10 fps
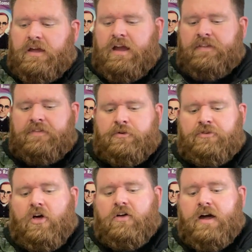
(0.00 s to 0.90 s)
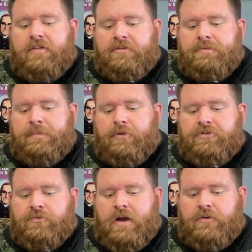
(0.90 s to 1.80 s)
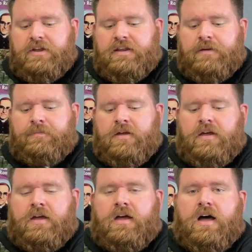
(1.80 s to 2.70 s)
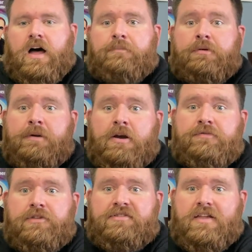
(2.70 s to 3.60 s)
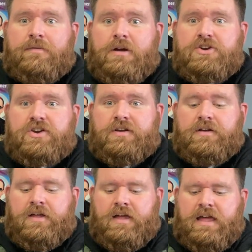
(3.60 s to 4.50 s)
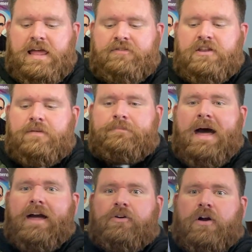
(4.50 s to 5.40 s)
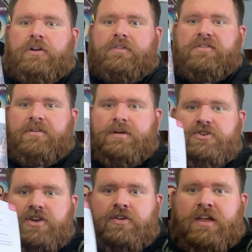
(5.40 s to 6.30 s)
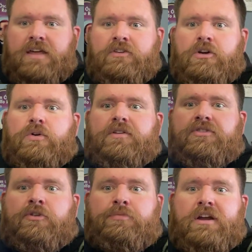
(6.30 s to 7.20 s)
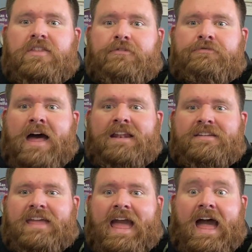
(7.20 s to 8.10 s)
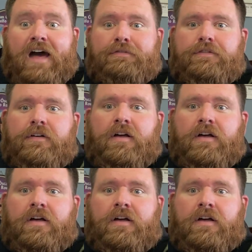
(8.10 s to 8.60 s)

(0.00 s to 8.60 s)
that there's all kinds of people surrounding him, preparing for the celebration. Even in the background on this image, you can even notice they're bringing the fattened calf,